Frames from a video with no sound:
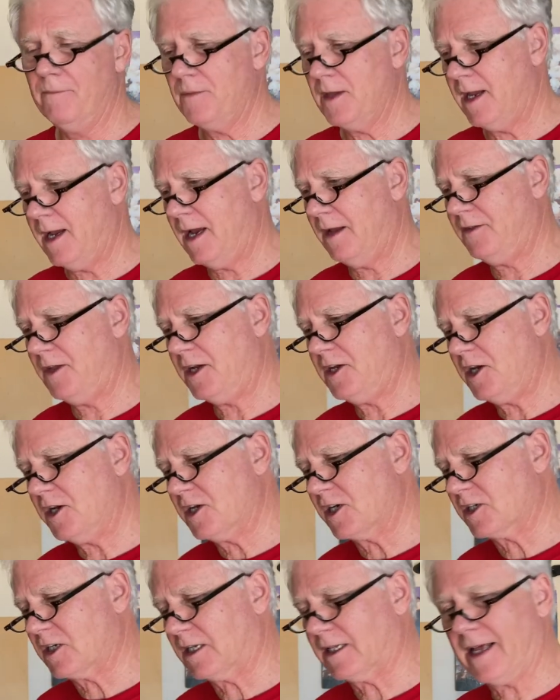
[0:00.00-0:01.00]
And then you
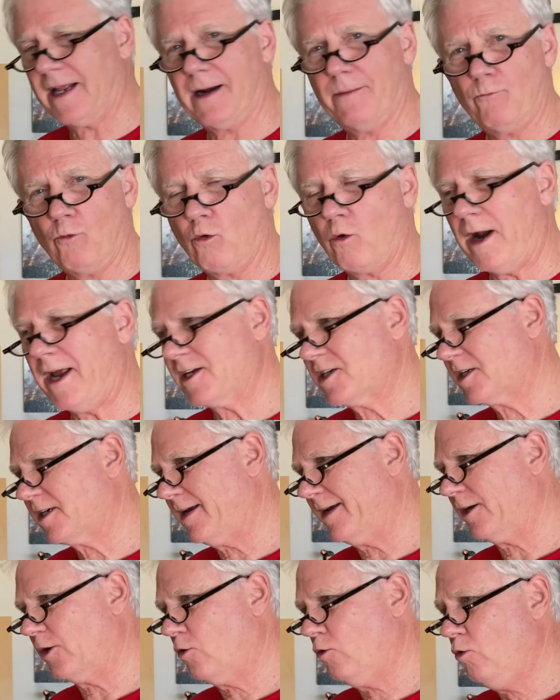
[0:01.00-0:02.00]
just let them rest and
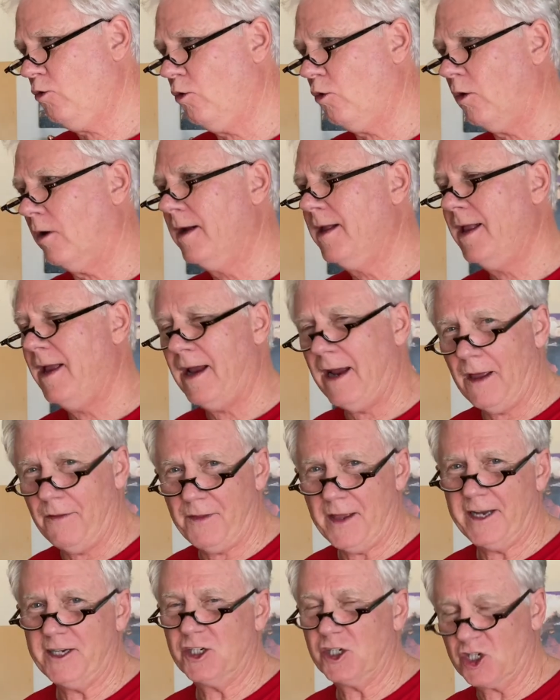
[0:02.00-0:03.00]
cool, and
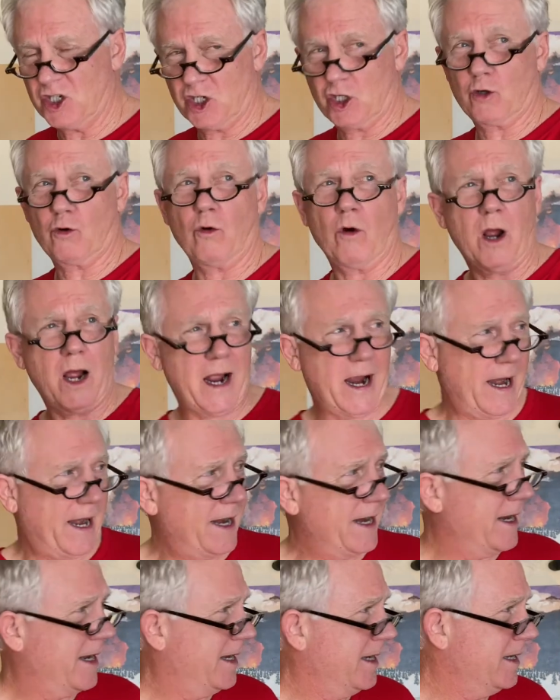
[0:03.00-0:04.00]
then just try
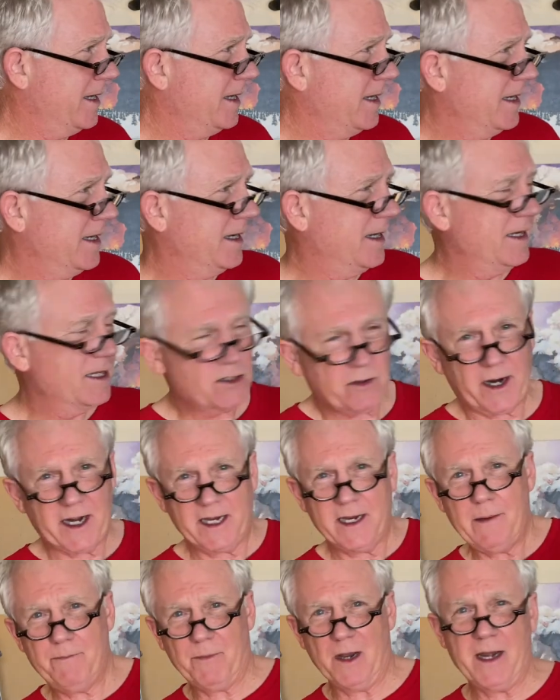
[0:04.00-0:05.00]
to
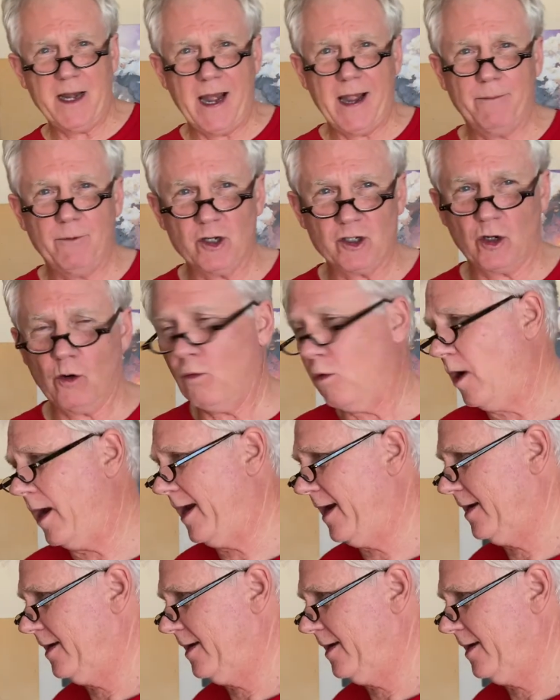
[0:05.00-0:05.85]
keep the neighbors away.